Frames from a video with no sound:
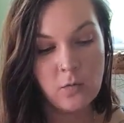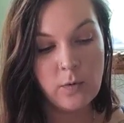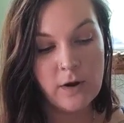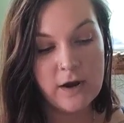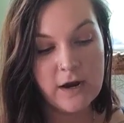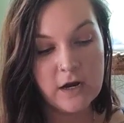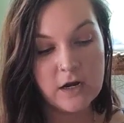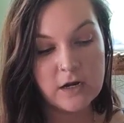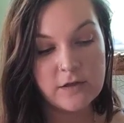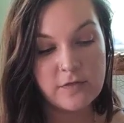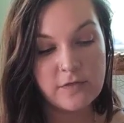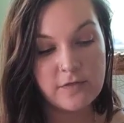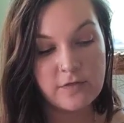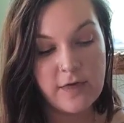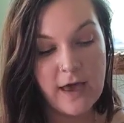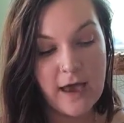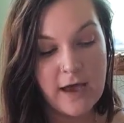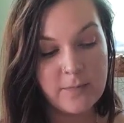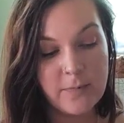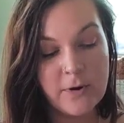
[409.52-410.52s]
where
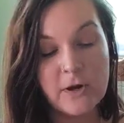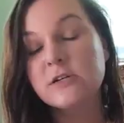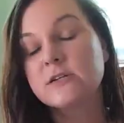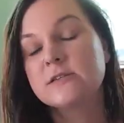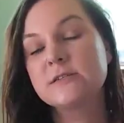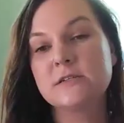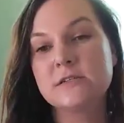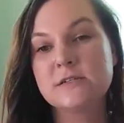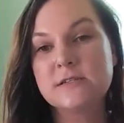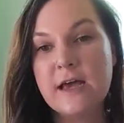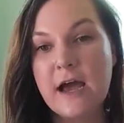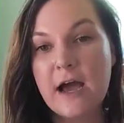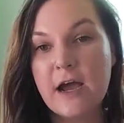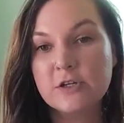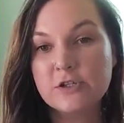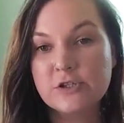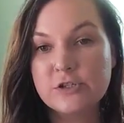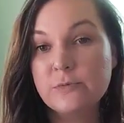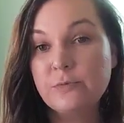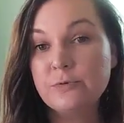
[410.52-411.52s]
that person is
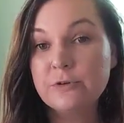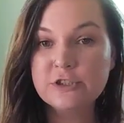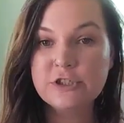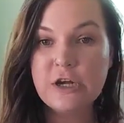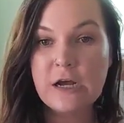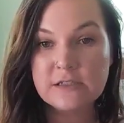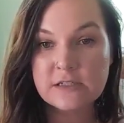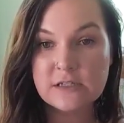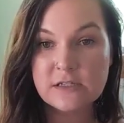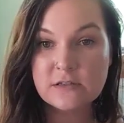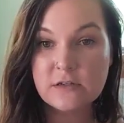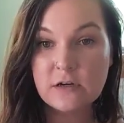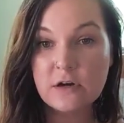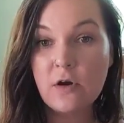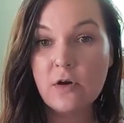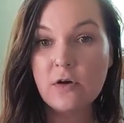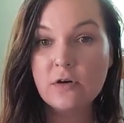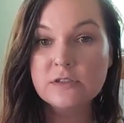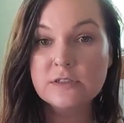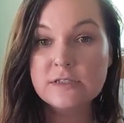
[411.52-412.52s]
actually projecting
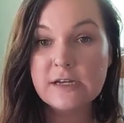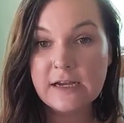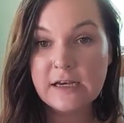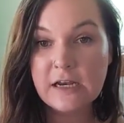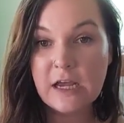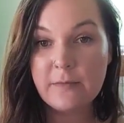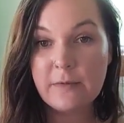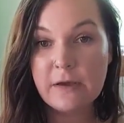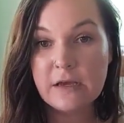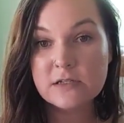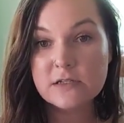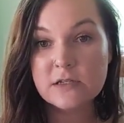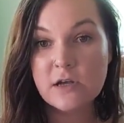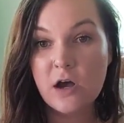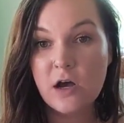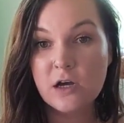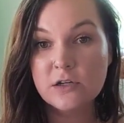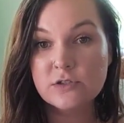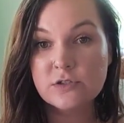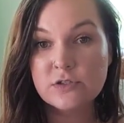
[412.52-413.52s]
their own dynamics
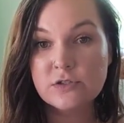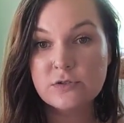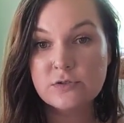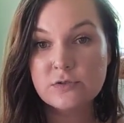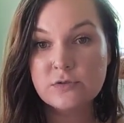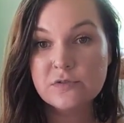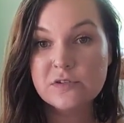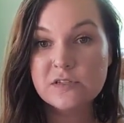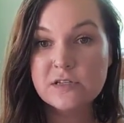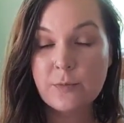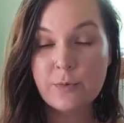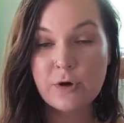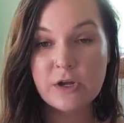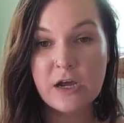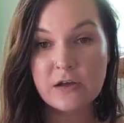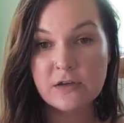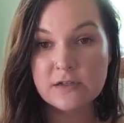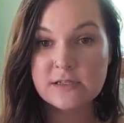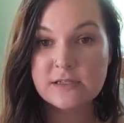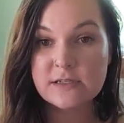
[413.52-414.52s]
onto someone
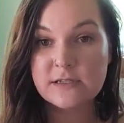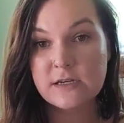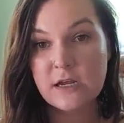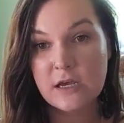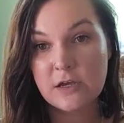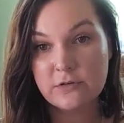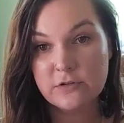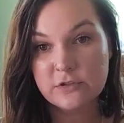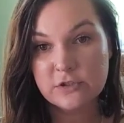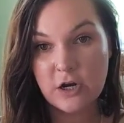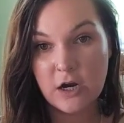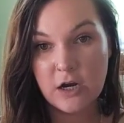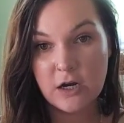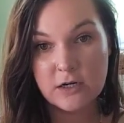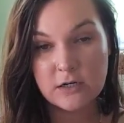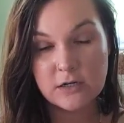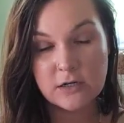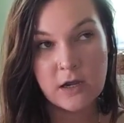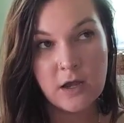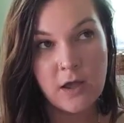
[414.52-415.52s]
else's natal
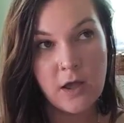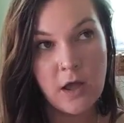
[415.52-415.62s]
chart.